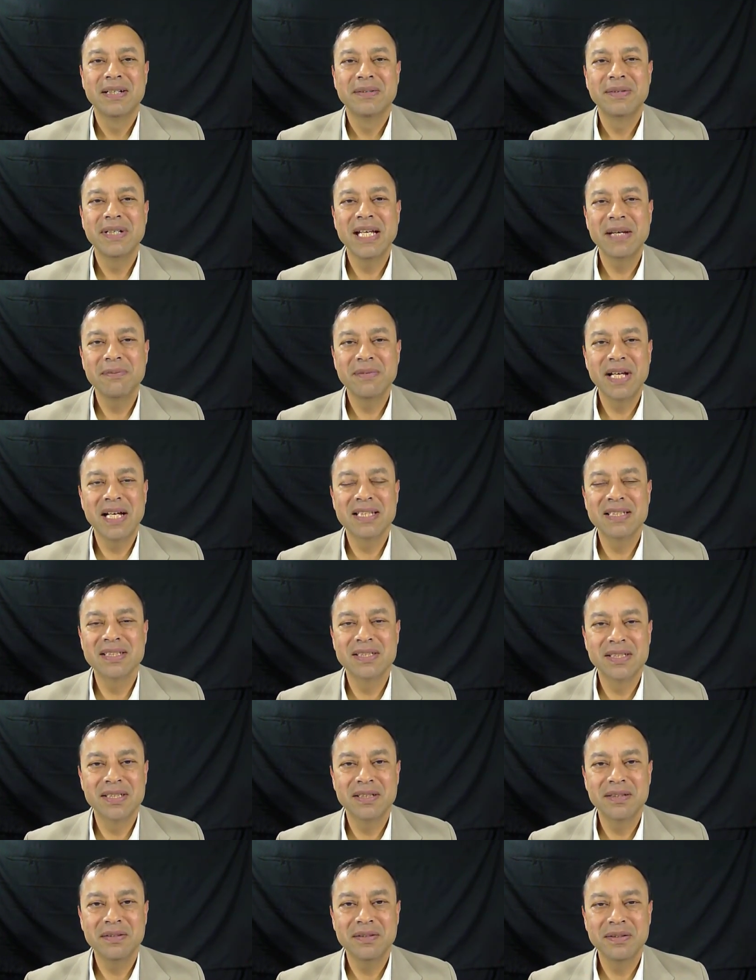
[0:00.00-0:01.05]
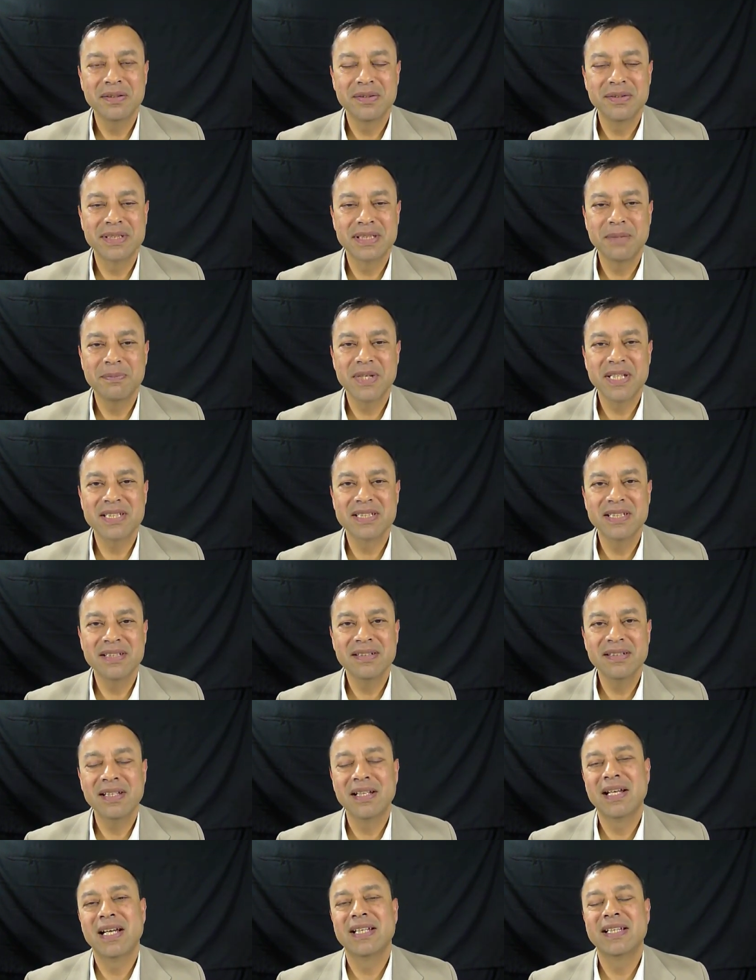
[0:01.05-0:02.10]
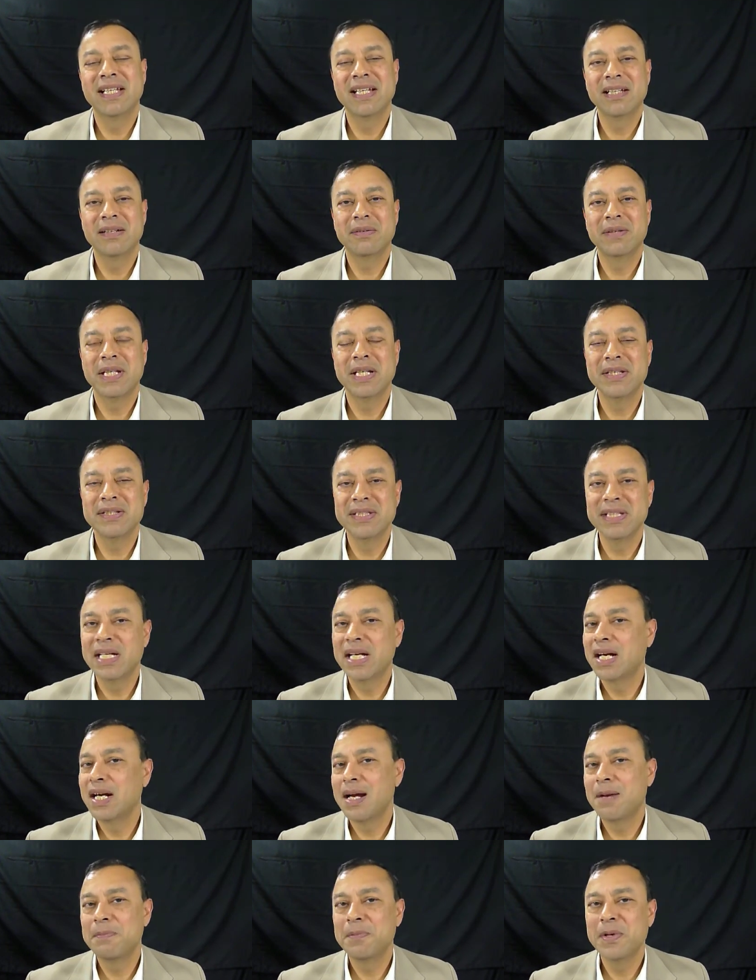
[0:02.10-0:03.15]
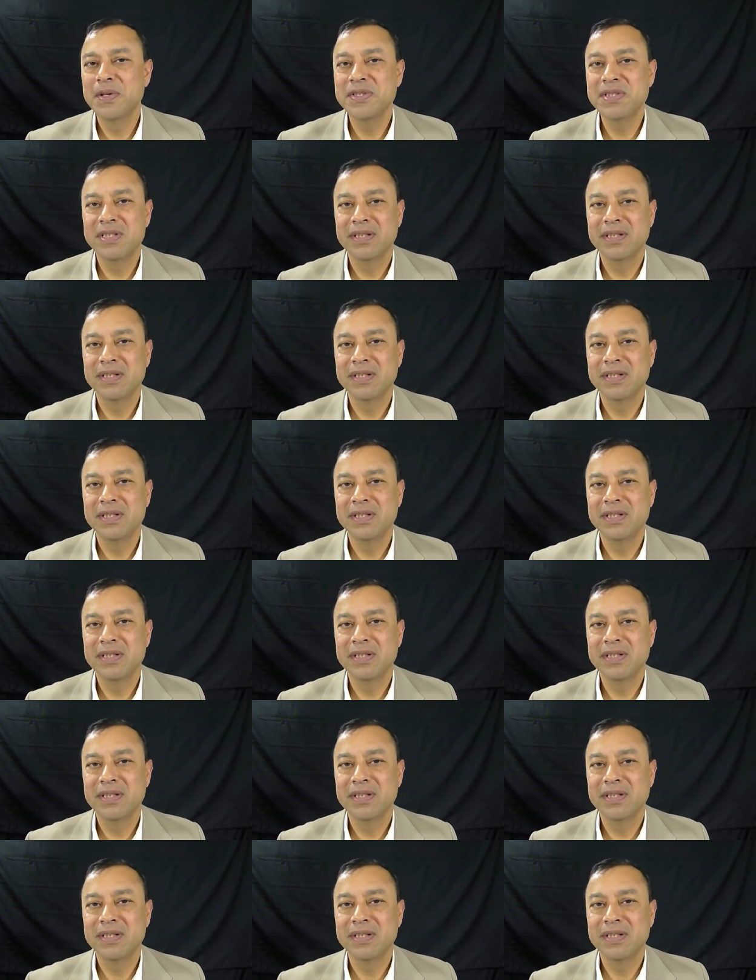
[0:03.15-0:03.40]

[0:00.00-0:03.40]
We have done so to some extent, and I think using our approach,